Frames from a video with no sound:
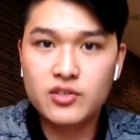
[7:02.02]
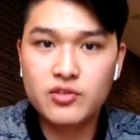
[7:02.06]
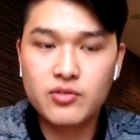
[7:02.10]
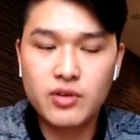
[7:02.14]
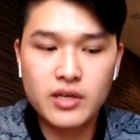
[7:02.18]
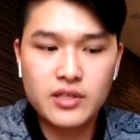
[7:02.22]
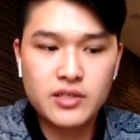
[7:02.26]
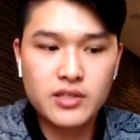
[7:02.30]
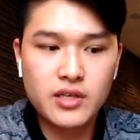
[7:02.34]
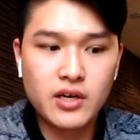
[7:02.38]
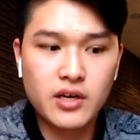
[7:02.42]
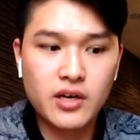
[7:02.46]

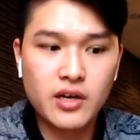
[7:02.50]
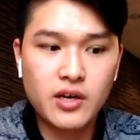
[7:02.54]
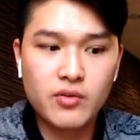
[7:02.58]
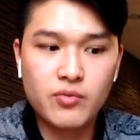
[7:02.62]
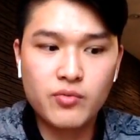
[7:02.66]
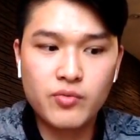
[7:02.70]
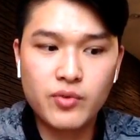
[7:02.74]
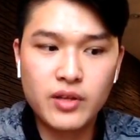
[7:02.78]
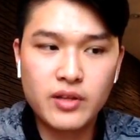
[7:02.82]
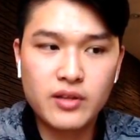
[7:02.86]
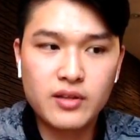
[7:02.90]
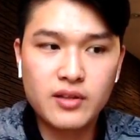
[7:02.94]
criteria
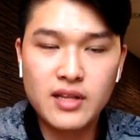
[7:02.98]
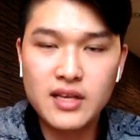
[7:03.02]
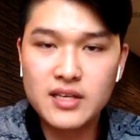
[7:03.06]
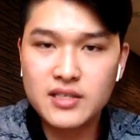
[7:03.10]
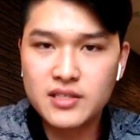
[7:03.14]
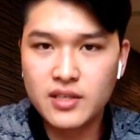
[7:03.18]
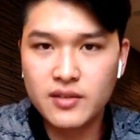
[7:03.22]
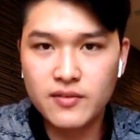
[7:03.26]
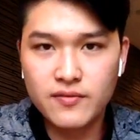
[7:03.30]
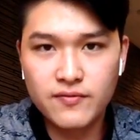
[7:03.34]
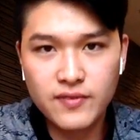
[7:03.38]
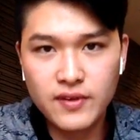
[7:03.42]
with less
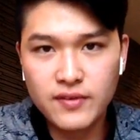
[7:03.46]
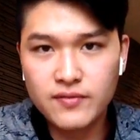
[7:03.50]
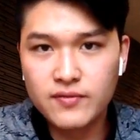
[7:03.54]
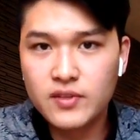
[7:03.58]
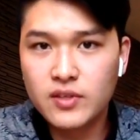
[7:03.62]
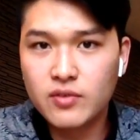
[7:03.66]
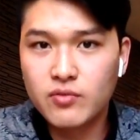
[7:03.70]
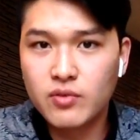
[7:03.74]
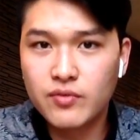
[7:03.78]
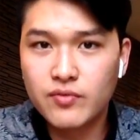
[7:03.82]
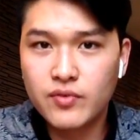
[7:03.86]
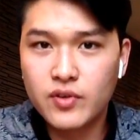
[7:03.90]
than
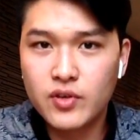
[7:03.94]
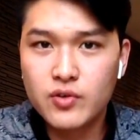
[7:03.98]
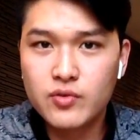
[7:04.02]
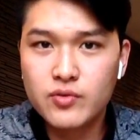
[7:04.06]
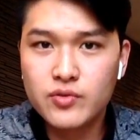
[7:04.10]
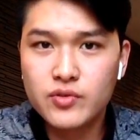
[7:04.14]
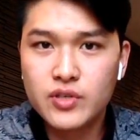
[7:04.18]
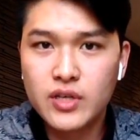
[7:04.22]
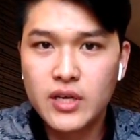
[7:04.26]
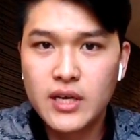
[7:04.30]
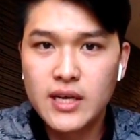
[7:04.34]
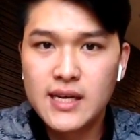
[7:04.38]
50
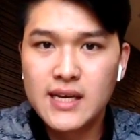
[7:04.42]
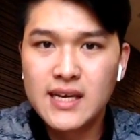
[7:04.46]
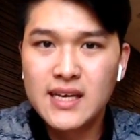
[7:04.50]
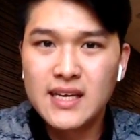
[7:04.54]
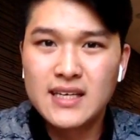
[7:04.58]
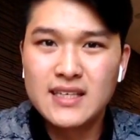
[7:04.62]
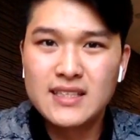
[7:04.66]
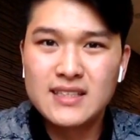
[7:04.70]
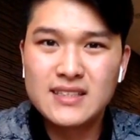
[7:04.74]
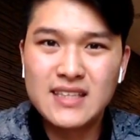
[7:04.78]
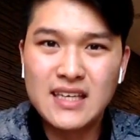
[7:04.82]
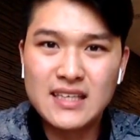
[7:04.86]
reviews,
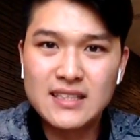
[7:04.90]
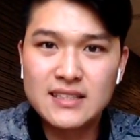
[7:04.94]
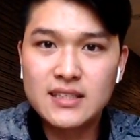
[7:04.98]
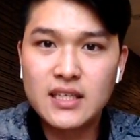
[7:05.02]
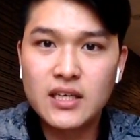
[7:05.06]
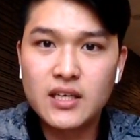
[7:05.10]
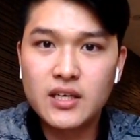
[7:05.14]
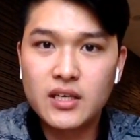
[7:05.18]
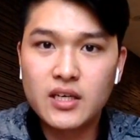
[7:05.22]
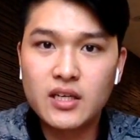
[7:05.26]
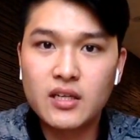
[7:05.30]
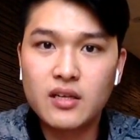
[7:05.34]
that's
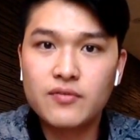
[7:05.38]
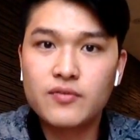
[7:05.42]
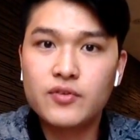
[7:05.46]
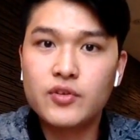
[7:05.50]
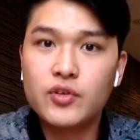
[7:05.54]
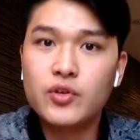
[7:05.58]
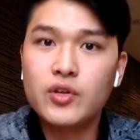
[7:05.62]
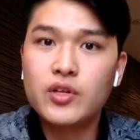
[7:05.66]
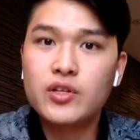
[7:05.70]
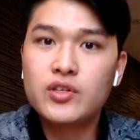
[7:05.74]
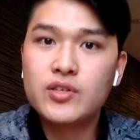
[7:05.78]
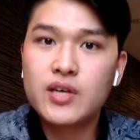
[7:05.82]
not good enough.
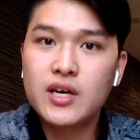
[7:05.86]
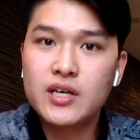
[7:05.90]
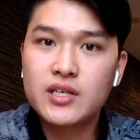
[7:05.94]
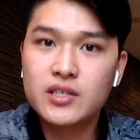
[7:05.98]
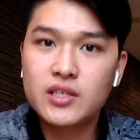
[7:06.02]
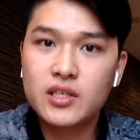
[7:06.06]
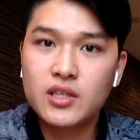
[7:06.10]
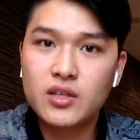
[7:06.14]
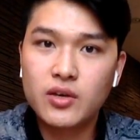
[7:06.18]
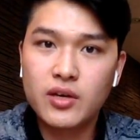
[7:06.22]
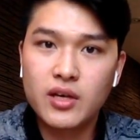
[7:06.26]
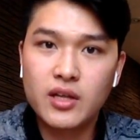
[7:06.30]
You need to
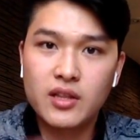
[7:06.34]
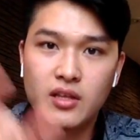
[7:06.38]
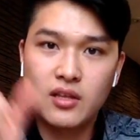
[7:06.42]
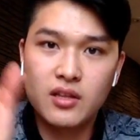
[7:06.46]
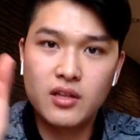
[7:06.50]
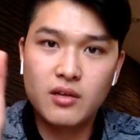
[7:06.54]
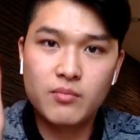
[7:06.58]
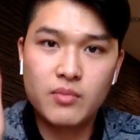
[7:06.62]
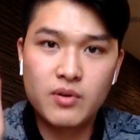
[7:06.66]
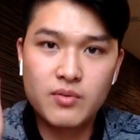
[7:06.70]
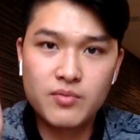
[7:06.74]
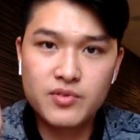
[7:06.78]
actually look at the
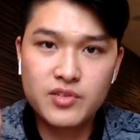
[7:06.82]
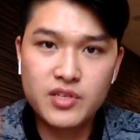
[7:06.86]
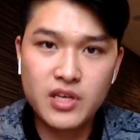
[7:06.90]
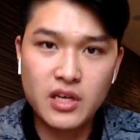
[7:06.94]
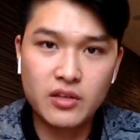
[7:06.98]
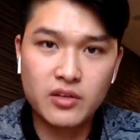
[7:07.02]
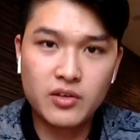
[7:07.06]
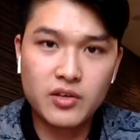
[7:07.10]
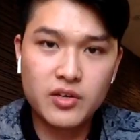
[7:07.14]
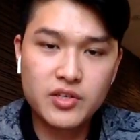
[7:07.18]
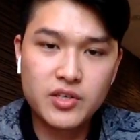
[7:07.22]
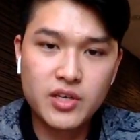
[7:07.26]
number of
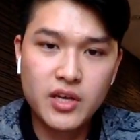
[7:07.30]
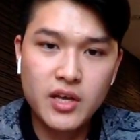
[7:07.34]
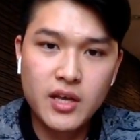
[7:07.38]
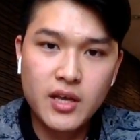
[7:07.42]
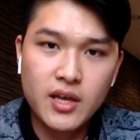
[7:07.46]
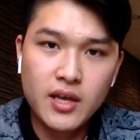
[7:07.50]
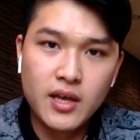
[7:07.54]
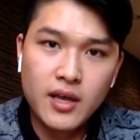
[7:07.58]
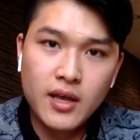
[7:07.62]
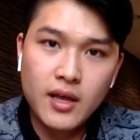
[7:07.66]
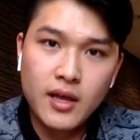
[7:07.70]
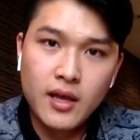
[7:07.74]
sellers
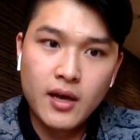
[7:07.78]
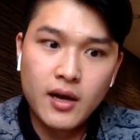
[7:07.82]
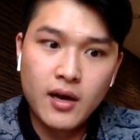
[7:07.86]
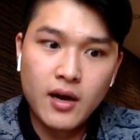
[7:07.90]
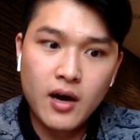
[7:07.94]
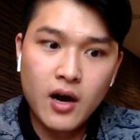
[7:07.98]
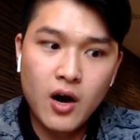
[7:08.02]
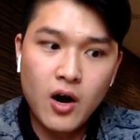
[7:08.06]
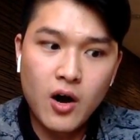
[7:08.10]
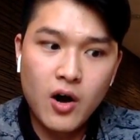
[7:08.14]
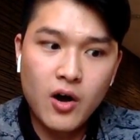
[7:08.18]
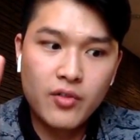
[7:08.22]

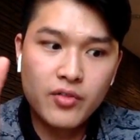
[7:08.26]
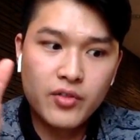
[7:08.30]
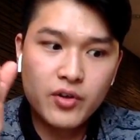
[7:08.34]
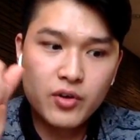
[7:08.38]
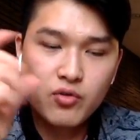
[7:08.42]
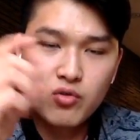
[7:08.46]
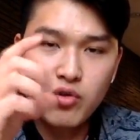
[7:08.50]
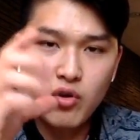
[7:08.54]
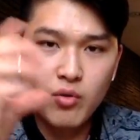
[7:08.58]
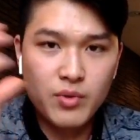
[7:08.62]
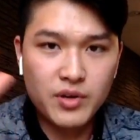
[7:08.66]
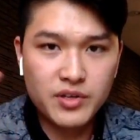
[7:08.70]
on the
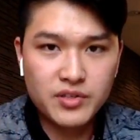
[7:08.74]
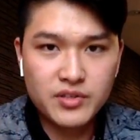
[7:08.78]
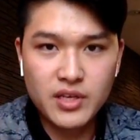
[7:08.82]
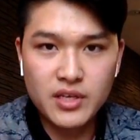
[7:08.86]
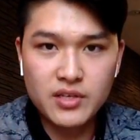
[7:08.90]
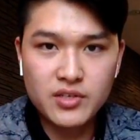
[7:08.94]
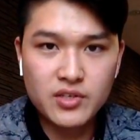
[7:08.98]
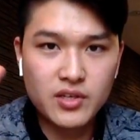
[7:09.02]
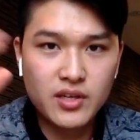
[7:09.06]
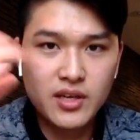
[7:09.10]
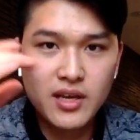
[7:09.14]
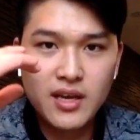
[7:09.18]
Chrome
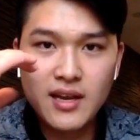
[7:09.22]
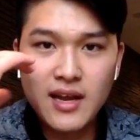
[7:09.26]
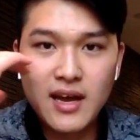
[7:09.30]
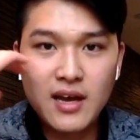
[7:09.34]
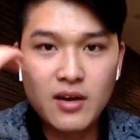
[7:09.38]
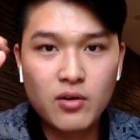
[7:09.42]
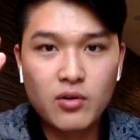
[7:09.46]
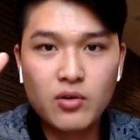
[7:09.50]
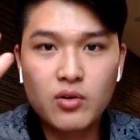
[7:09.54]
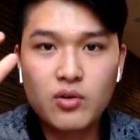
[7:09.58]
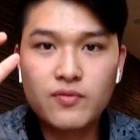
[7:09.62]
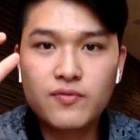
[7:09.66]
extension. Again, I
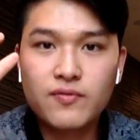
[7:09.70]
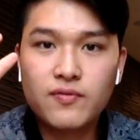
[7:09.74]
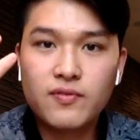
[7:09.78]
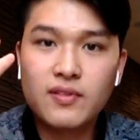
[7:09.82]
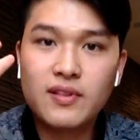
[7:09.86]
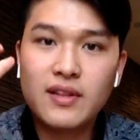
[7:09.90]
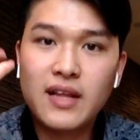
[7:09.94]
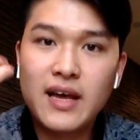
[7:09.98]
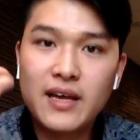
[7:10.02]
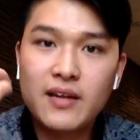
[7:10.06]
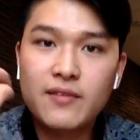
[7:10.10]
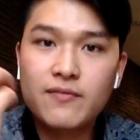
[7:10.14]
don't know if
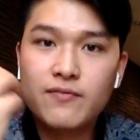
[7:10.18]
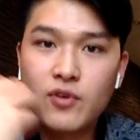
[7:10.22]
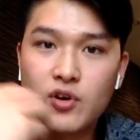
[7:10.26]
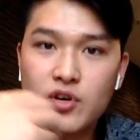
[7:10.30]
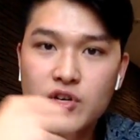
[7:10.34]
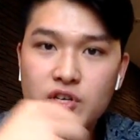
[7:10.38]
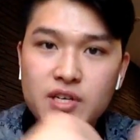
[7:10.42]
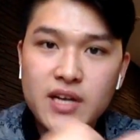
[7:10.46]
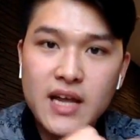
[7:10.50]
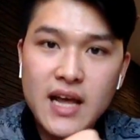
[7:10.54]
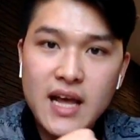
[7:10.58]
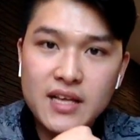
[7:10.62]
light
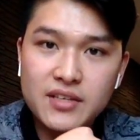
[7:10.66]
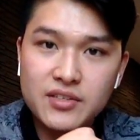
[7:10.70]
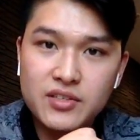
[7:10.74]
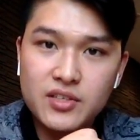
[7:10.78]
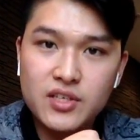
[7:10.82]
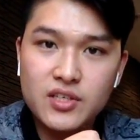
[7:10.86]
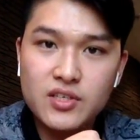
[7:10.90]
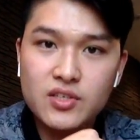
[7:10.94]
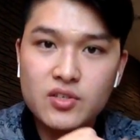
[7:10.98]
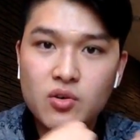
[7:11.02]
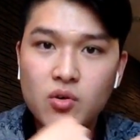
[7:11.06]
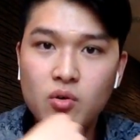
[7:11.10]
version has
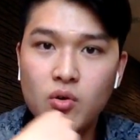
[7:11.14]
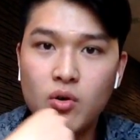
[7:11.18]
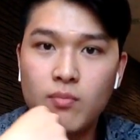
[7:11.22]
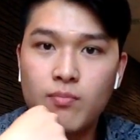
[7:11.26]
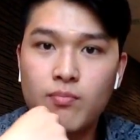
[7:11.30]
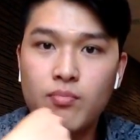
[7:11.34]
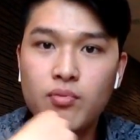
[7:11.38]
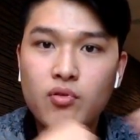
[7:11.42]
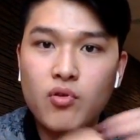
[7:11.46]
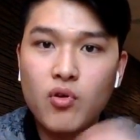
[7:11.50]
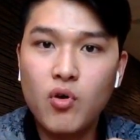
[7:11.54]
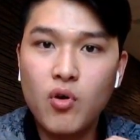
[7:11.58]
this or
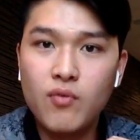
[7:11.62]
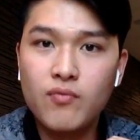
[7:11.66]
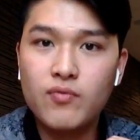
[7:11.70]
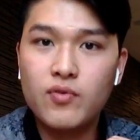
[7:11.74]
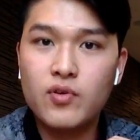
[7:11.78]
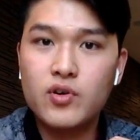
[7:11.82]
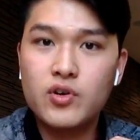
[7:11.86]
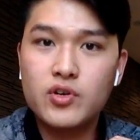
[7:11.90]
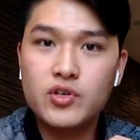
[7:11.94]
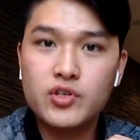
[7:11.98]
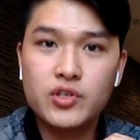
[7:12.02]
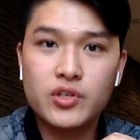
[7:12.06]
pro
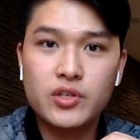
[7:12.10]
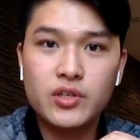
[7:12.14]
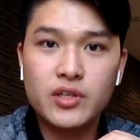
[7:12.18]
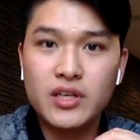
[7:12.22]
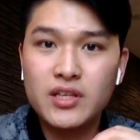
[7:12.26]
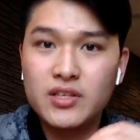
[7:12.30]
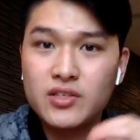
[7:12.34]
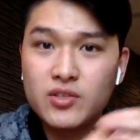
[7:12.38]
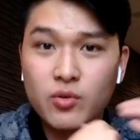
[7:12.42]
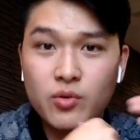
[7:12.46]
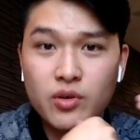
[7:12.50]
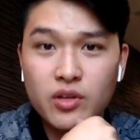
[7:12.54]
version.
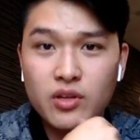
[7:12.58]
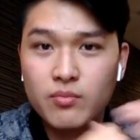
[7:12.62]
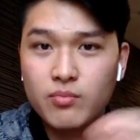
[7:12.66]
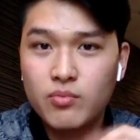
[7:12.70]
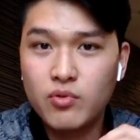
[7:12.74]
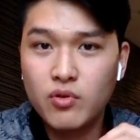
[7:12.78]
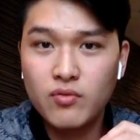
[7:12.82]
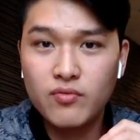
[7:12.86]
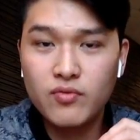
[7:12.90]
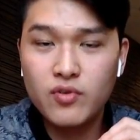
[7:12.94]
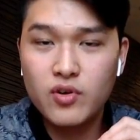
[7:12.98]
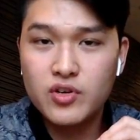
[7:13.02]
It's only the
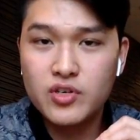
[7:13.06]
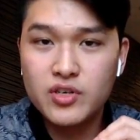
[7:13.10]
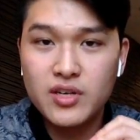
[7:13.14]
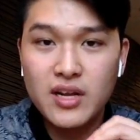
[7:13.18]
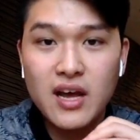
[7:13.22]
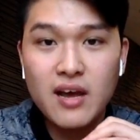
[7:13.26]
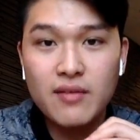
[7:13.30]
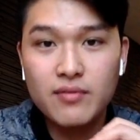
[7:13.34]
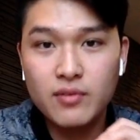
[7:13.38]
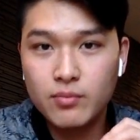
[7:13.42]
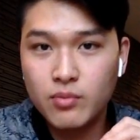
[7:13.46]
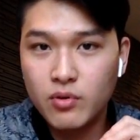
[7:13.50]
pro version. I
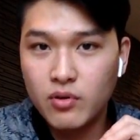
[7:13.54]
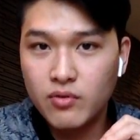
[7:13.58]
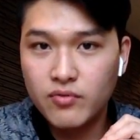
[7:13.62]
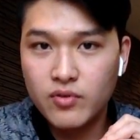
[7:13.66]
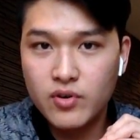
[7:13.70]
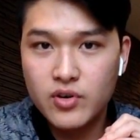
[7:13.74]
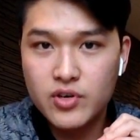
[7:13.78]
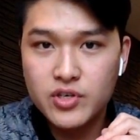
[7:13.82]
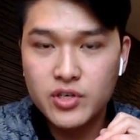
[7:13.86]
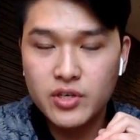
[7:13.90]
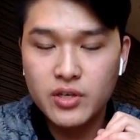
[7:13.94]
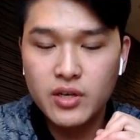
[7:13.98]
have the pro
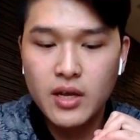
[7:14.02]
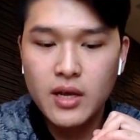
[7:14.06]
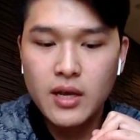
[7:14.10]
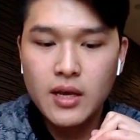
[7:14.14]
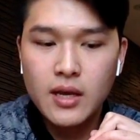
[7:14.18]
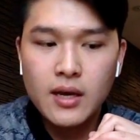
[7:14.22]
version.